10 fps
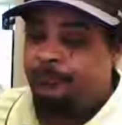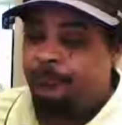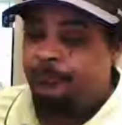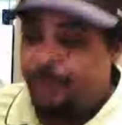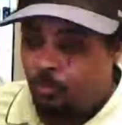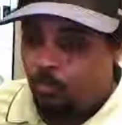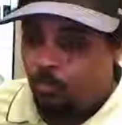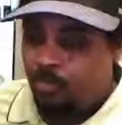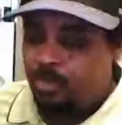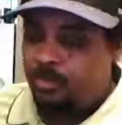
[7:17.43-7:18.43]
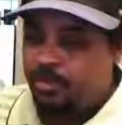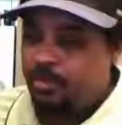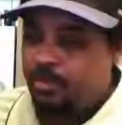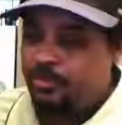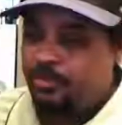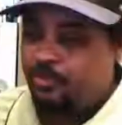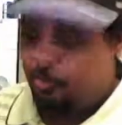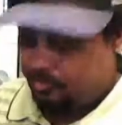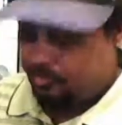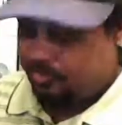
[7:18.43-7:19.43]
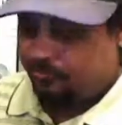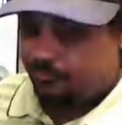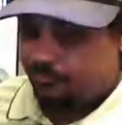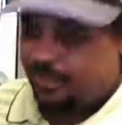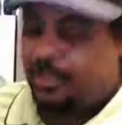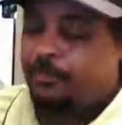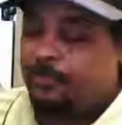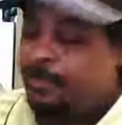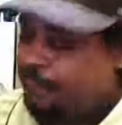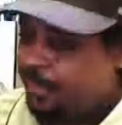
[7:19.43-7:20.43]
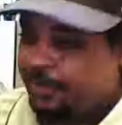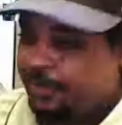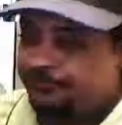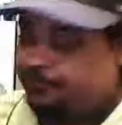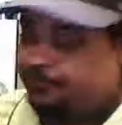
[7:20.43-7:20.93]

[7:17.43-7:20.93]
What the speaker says: fuel use. They make it.